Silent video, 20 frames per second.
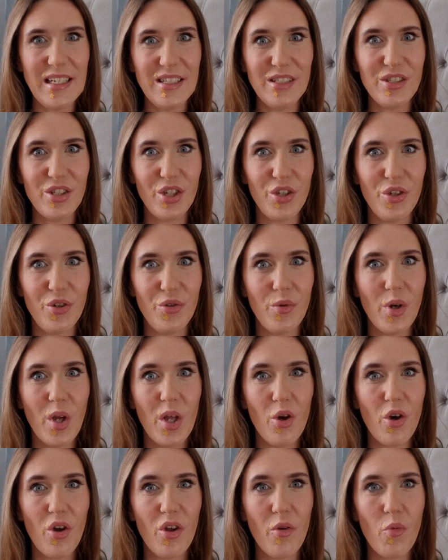into
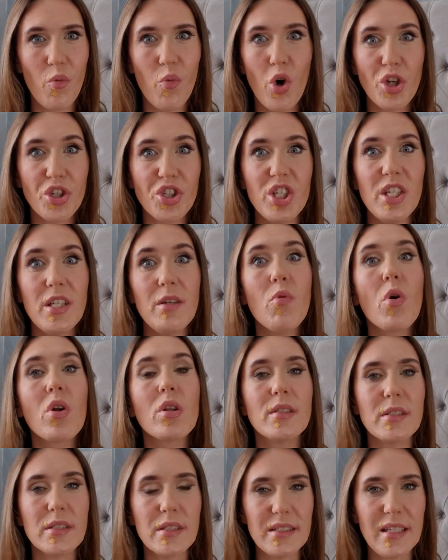what she
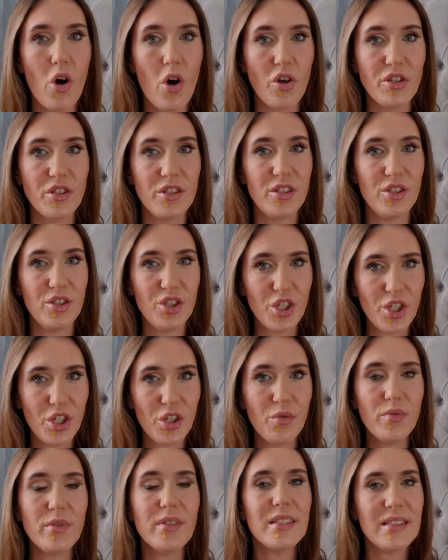wanted Oz to
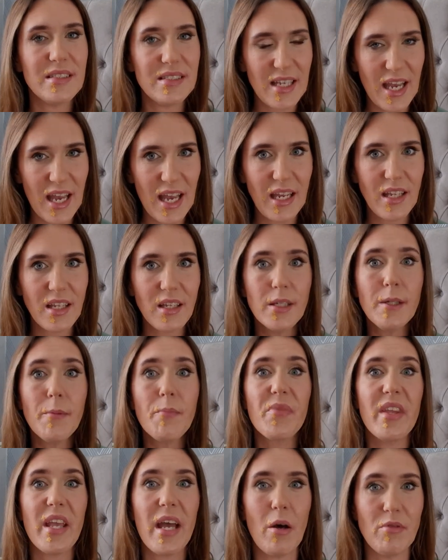do, to say,
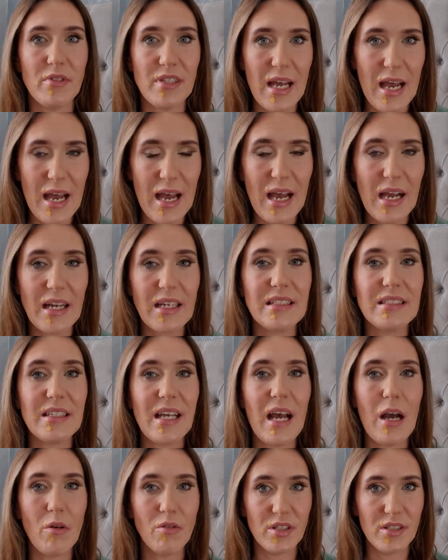how to act,
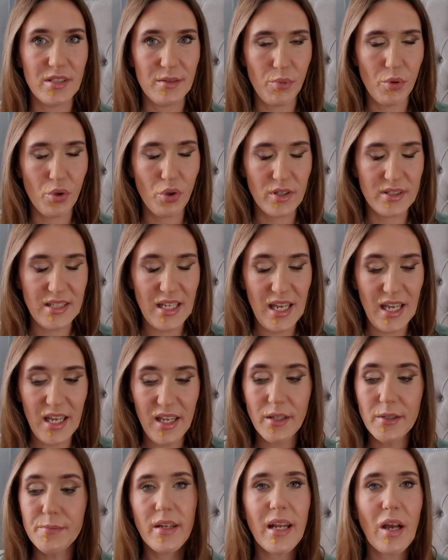how to support her.